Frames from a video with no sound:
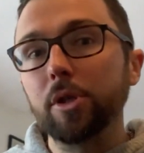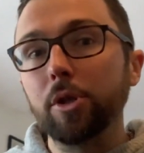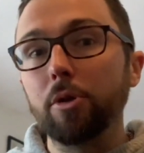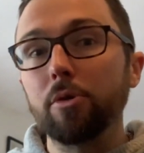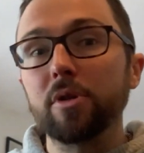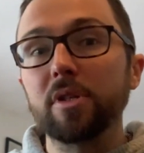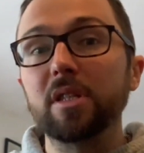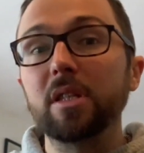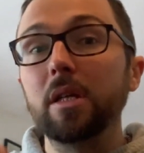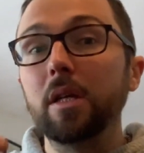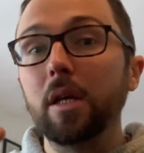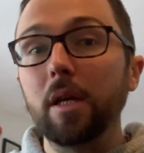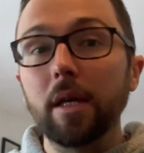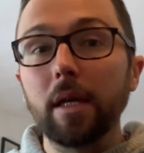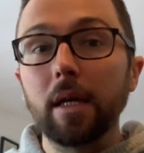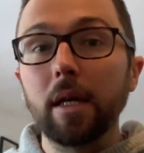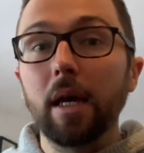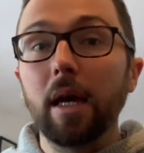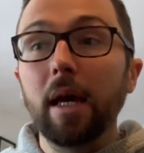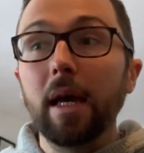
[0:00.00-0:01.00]
You're
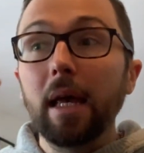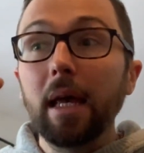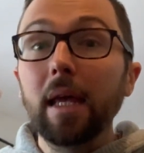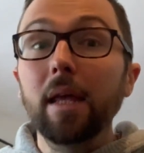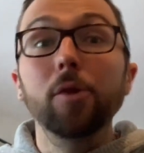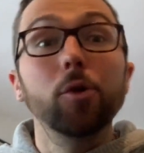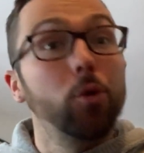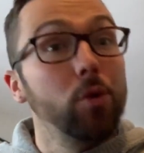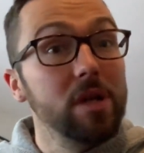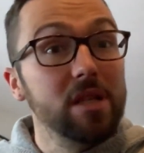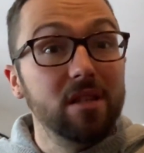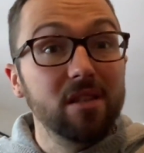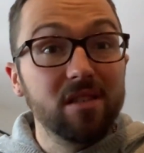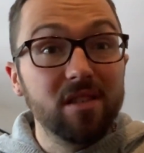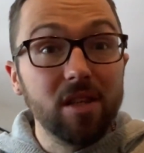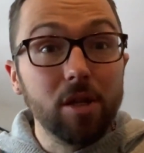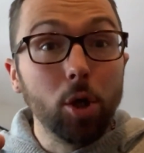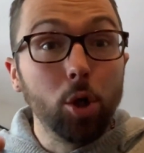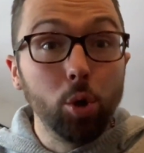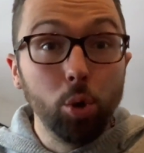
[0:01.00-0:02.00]
seeing
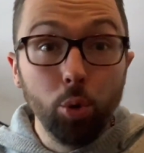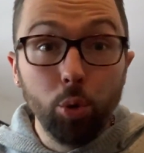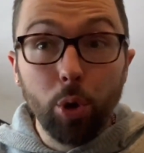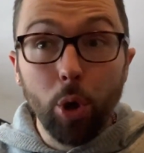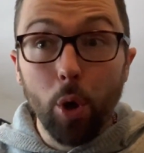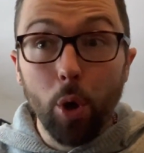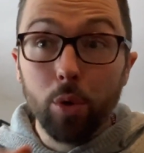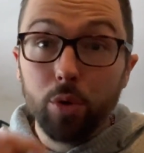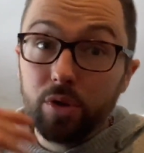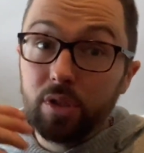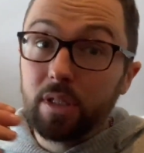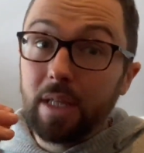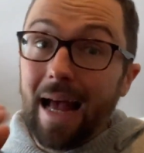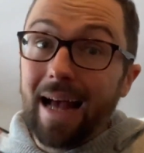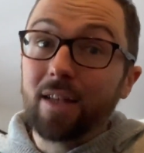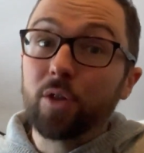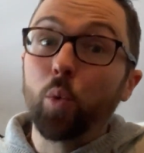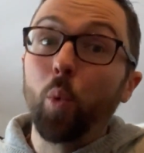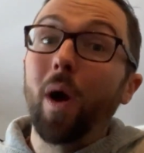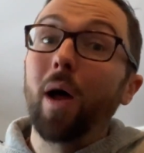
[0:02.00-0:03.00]
increases in glucose,
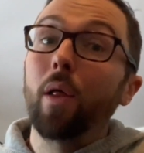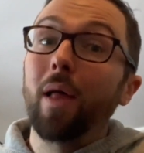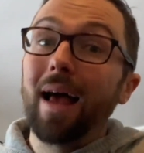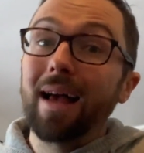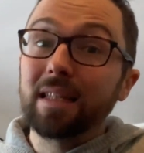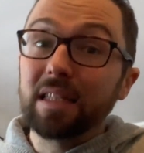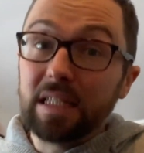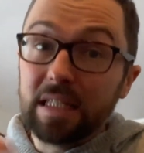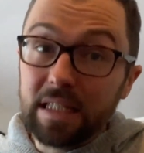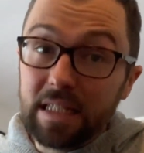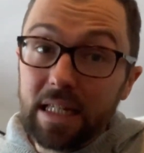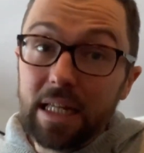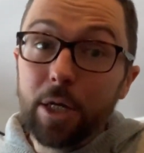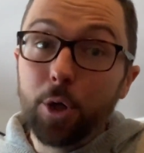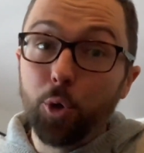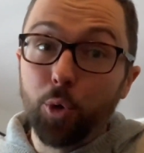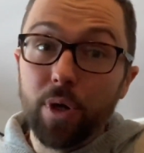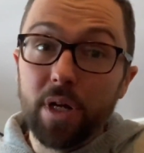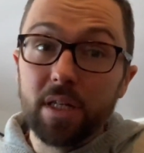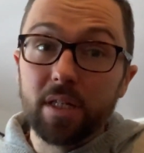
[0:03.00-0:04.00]
as well as
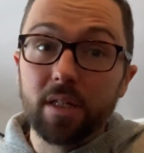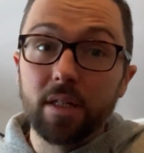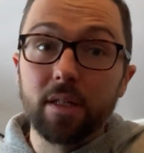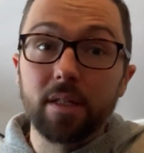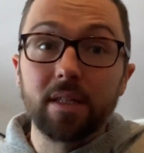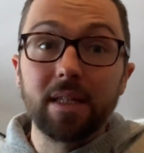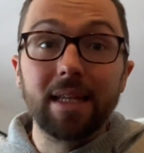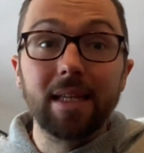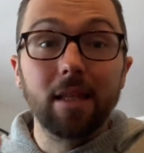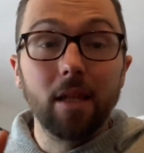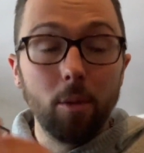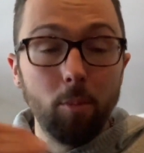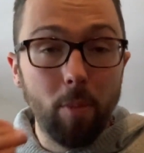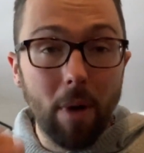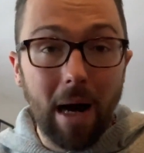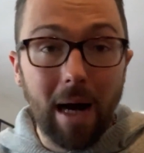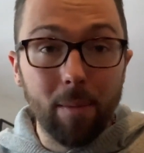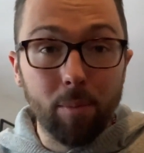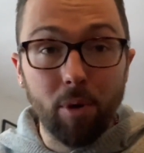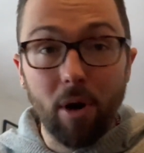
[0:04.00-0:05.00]
decreases in the
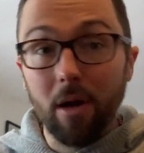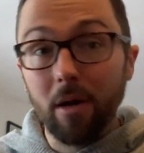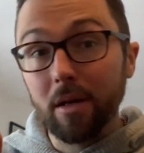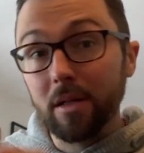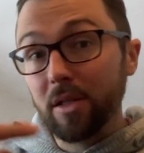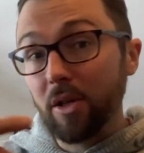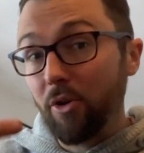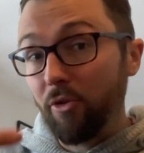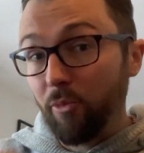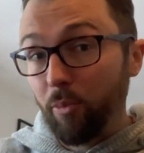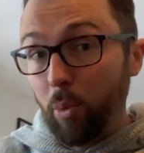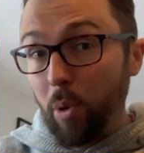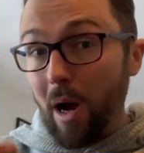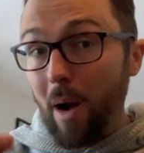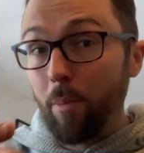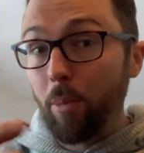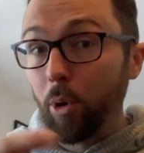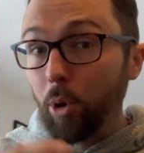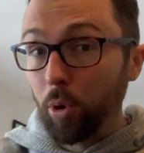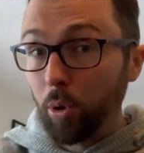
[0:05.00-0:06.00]
byproducts of
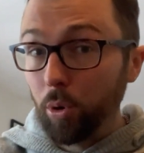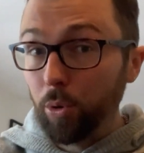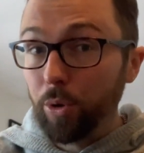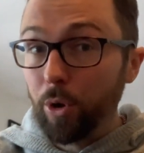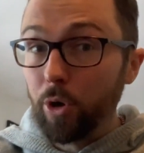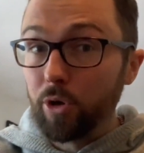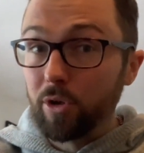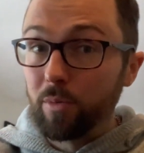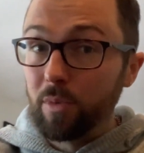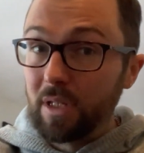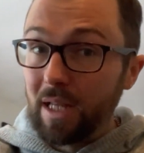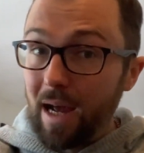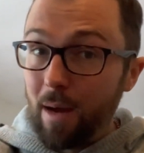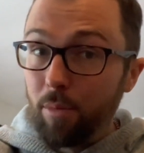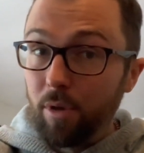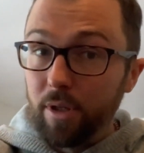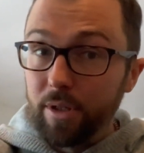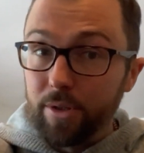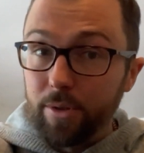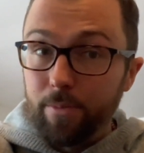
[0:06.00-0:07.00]
proper glucose
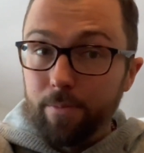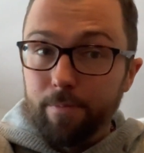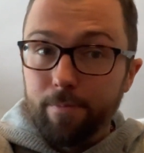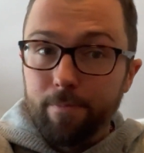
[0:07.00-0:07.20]
metabolism.